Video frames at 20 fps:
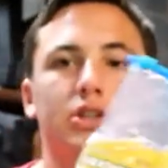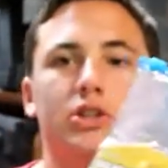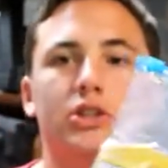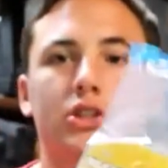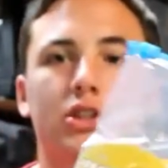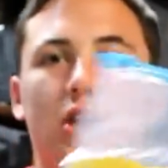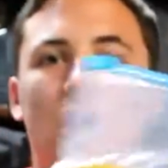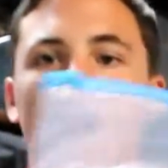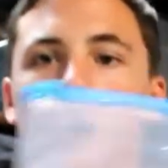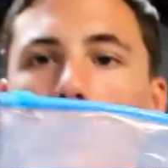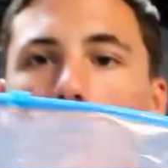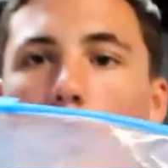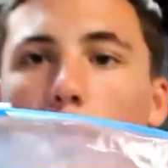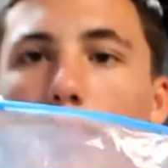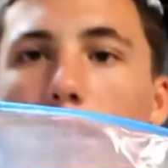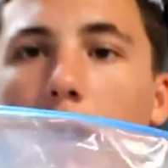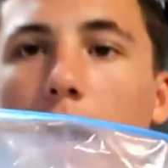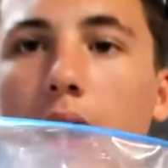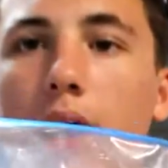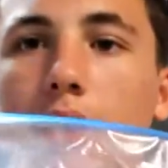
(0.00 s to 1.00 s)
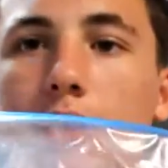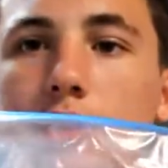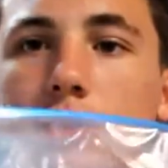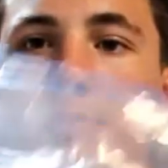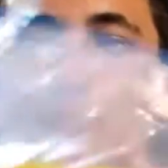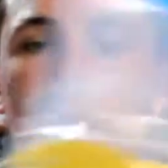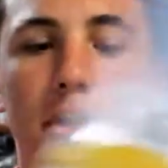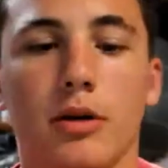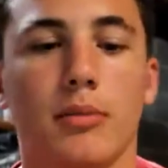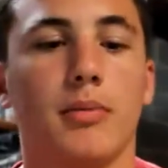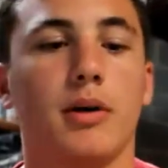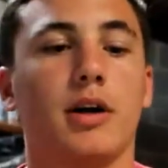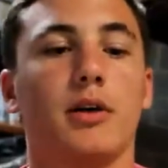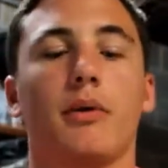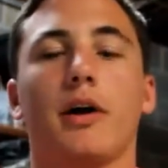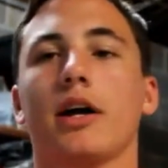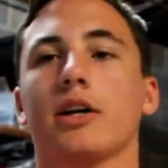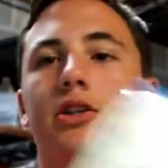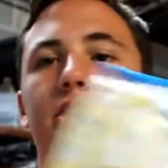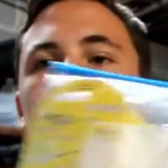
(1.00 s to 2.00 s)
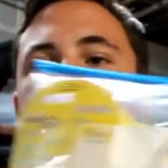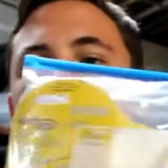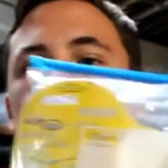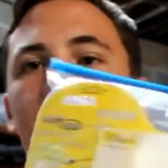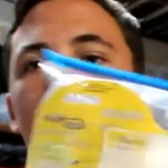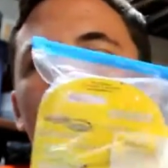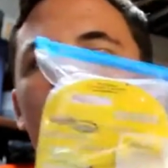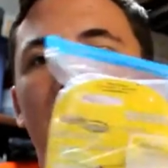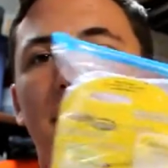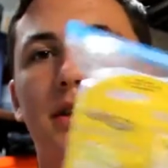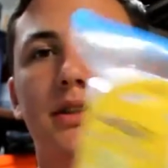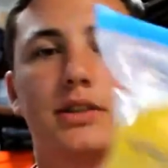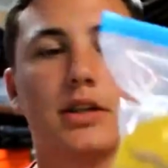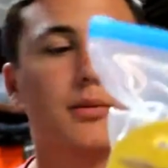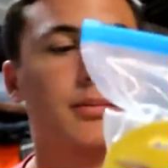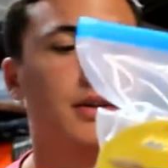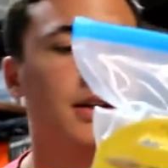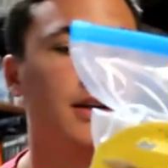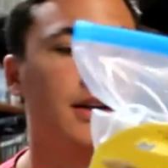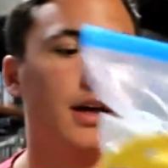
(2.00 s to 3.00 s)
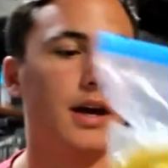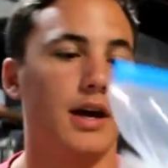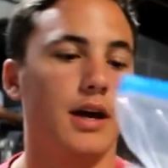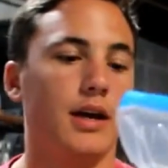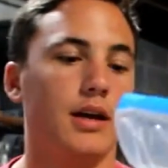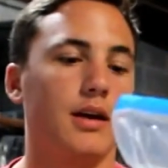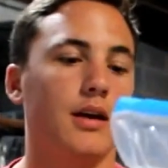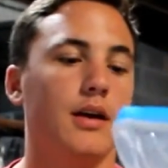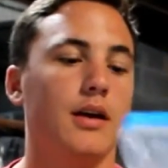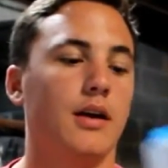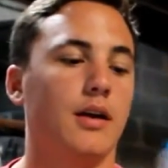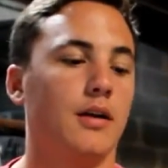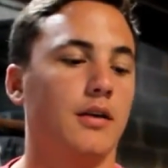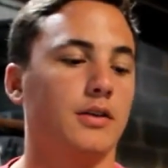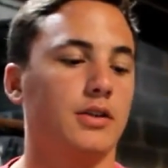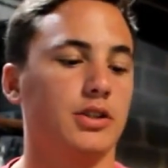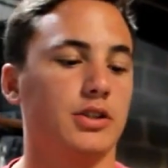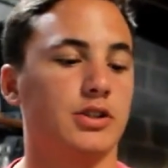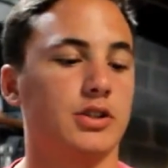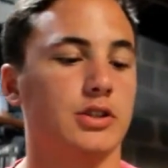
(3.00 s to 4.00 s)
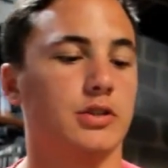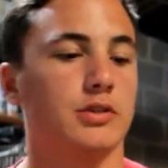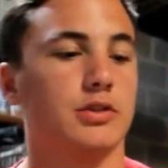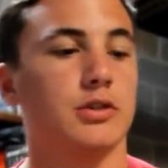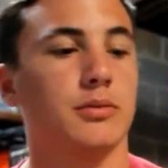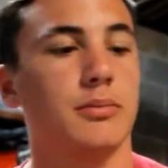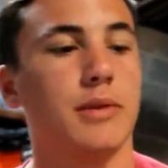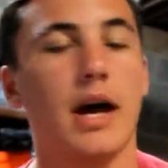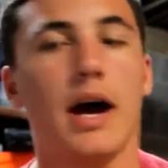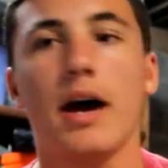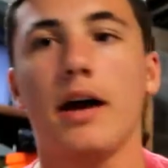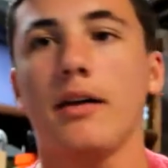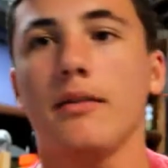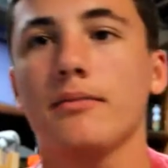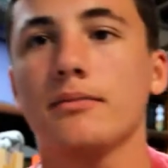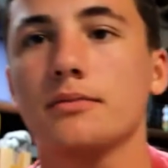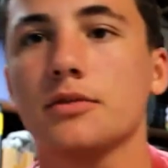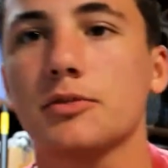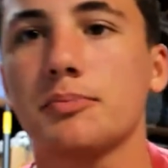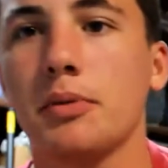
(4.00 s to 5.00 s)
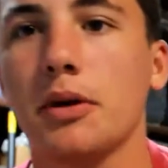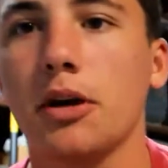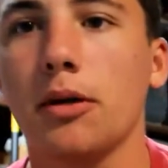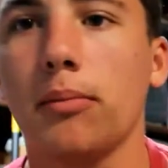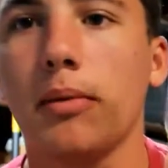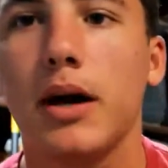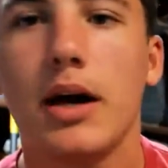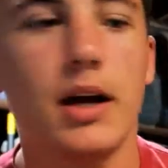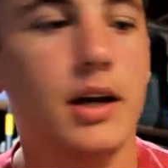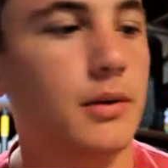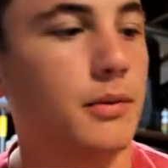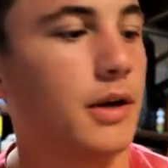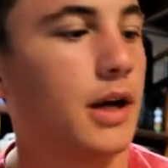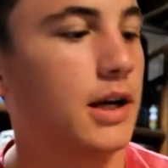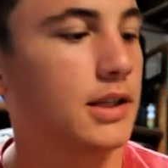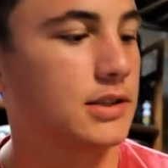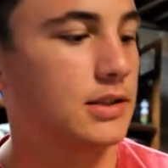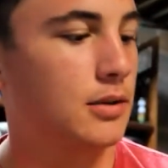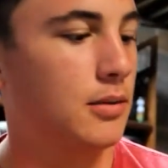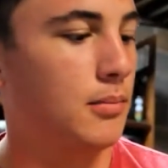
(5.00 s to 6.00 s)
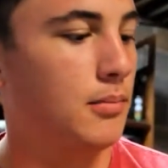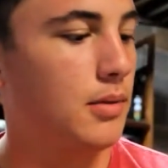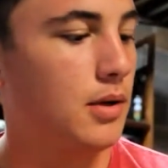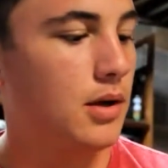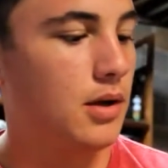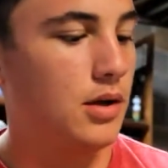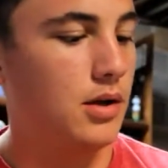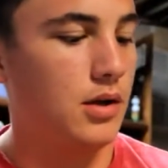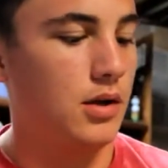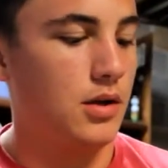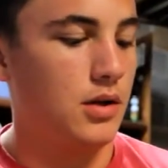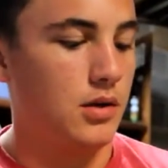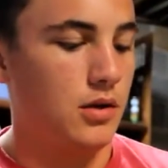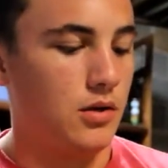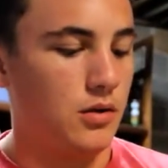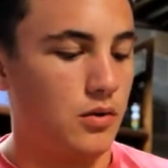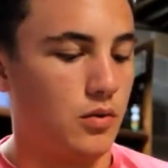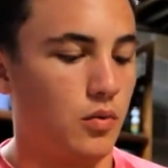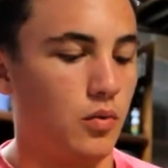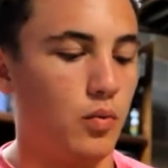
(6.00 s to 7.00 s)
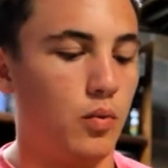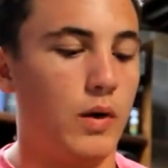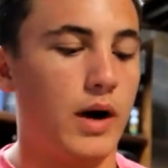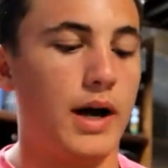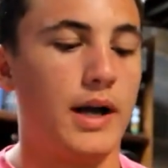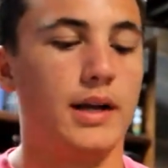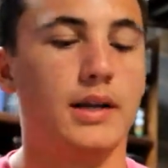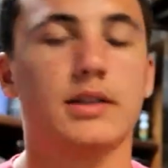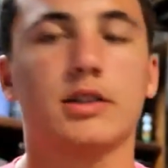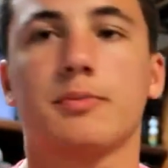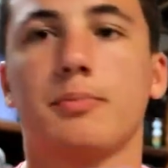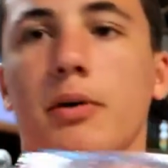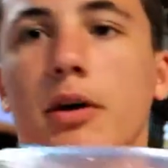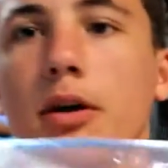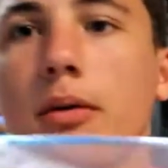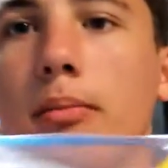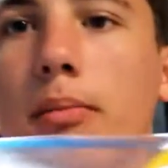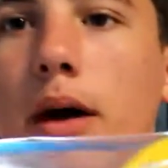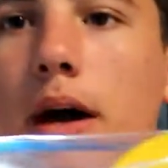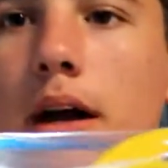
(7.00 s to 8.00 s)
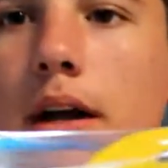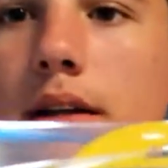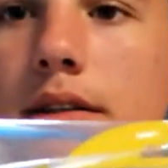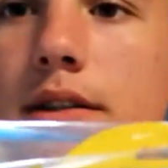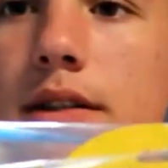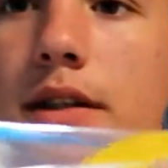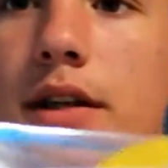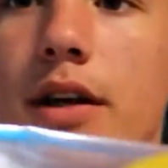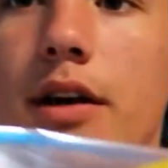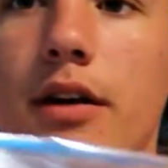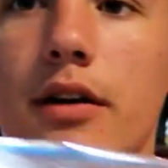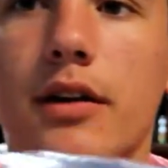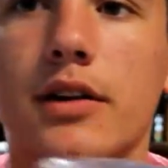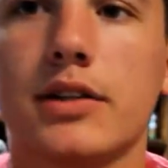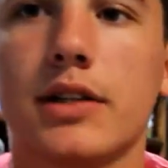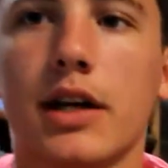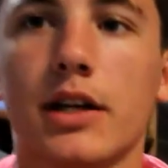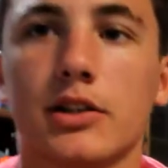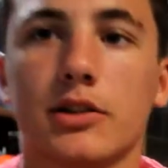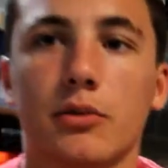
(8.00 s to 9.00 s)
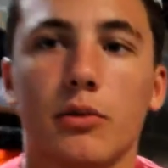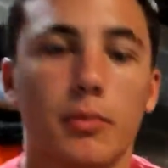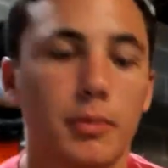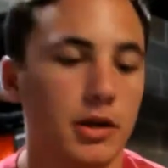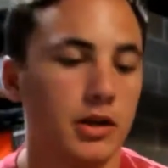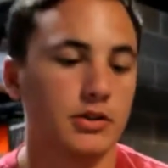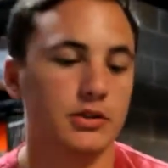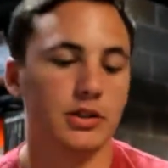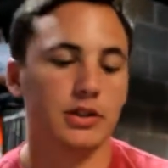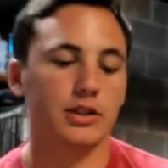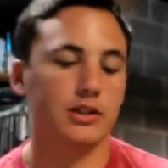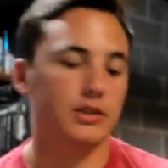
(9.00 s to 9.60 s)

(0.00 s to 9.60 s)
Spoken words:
is just a whole bag of spinnerbait. We actually just picked these up today. Just some night spinnerbait. We got some white spinnerbaits in here. This actually, we'll be using